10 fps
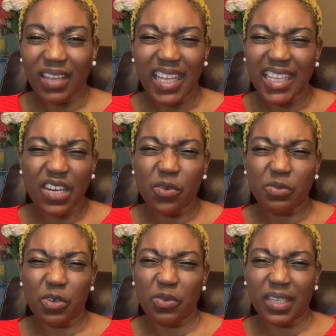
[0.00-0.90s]
They
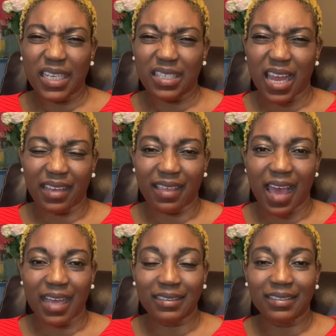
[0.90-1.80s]
don't do things like
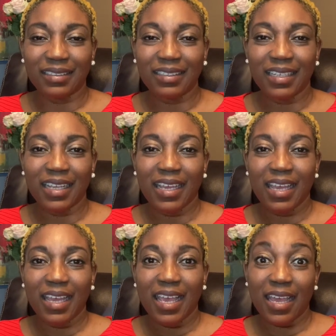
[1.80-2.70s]
that.
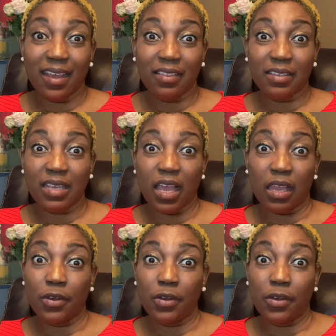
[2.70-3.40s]
And others are,